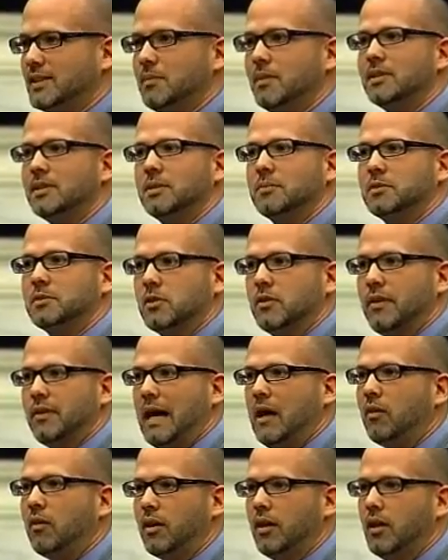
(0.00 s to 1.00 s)
them on some sort of
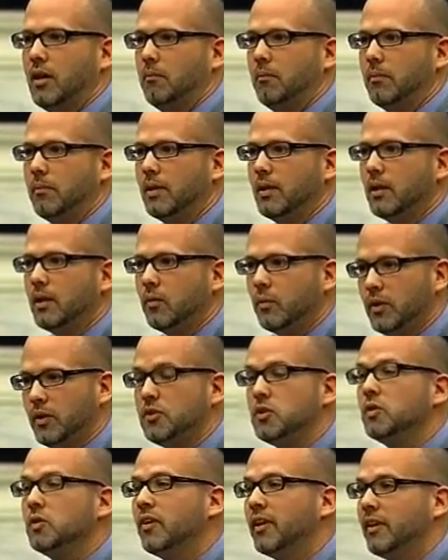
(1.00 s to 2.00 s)
outcome, we
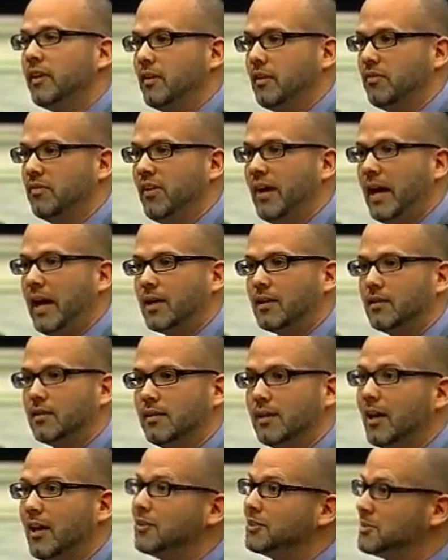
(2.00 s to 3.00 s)
do find an effect.
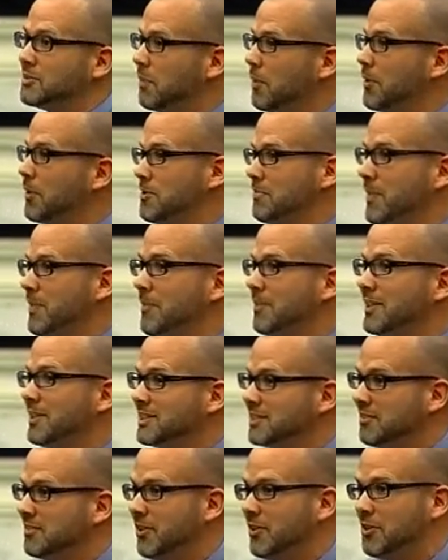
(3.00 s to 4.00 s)
Now, it's important to remember this
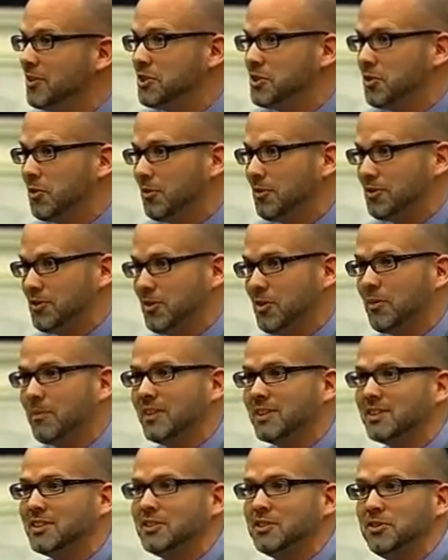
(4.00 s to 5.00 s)
is a very short term.
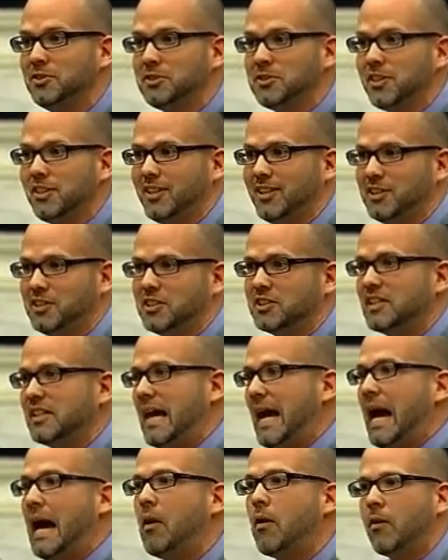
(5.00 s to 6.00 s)
This is usually just an
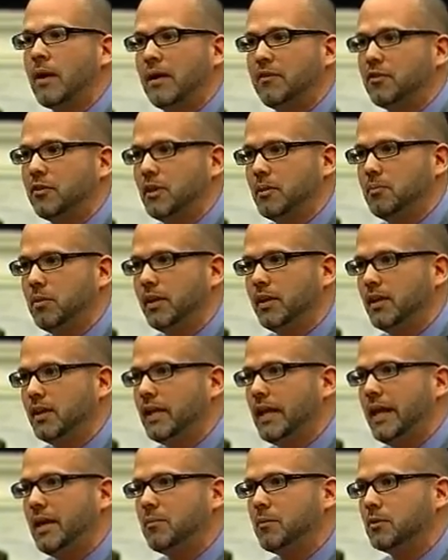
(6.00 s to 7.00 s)
hour after they play the
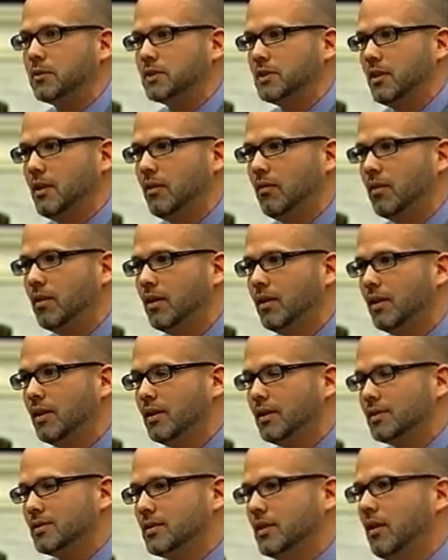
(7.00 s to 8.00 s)
game or so.
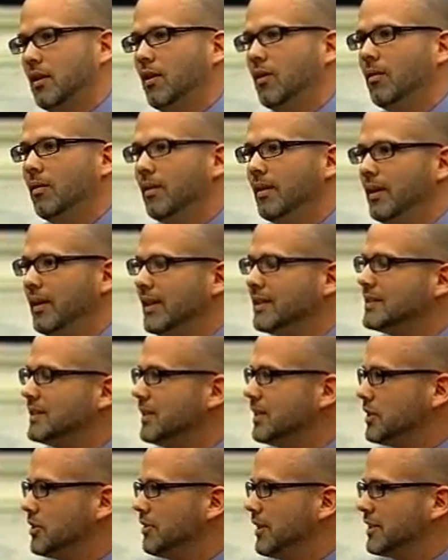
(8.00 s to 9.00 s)
So it's
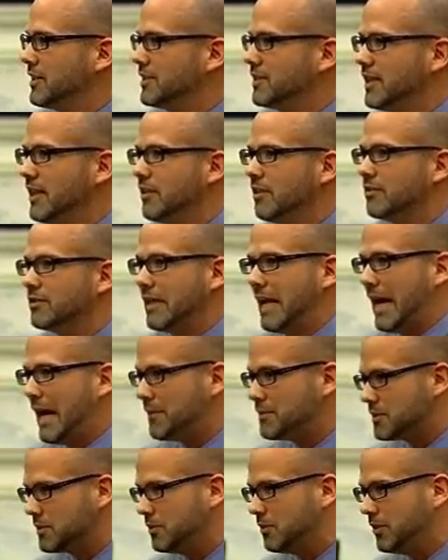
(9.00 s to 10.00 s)
incorrect to say there's
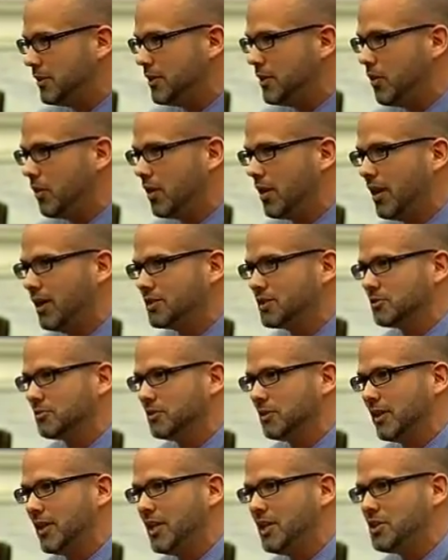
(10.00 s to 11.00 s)
absolutely no causal
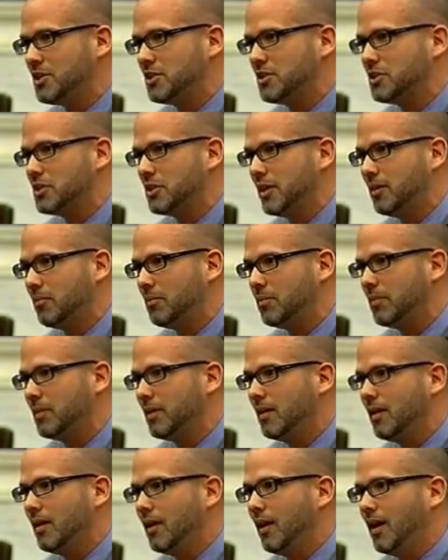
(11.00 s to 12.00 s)
relationship.
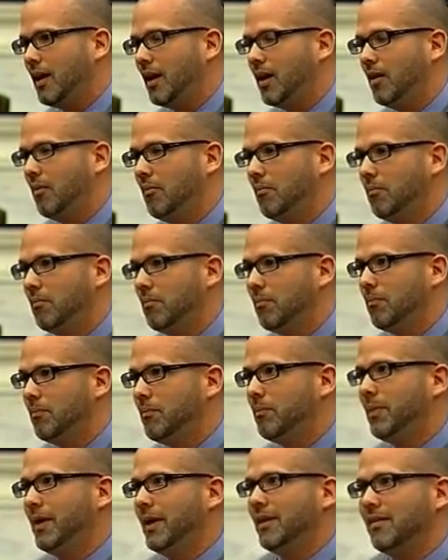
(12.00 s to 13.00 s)

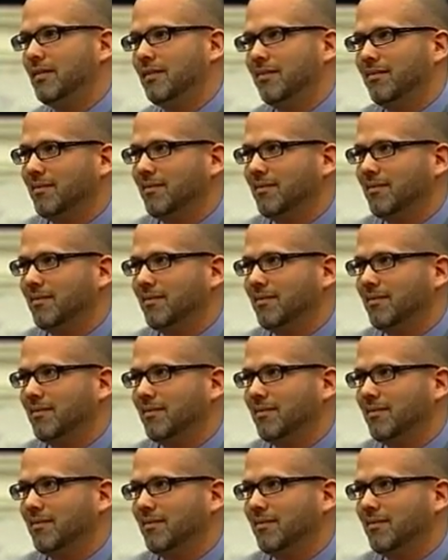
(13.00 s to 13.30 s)
But